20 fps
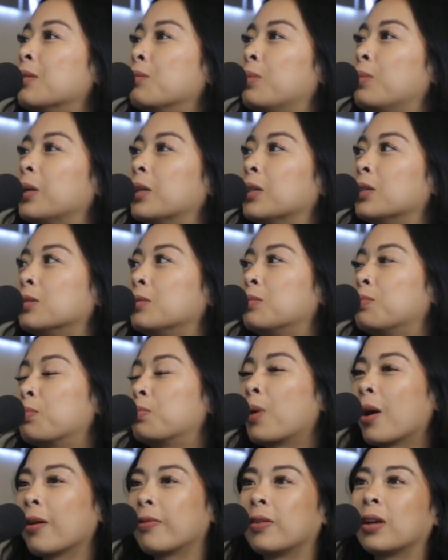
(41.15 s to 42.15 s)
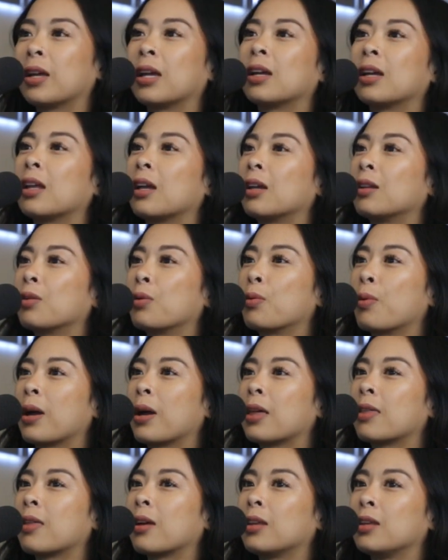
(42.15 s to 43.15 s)
build profit in a
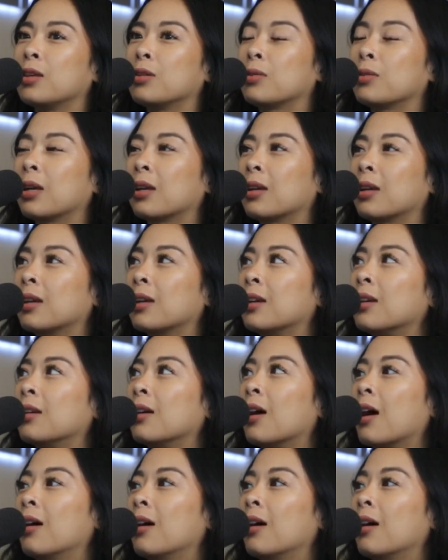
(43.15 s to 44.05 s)
way that you can,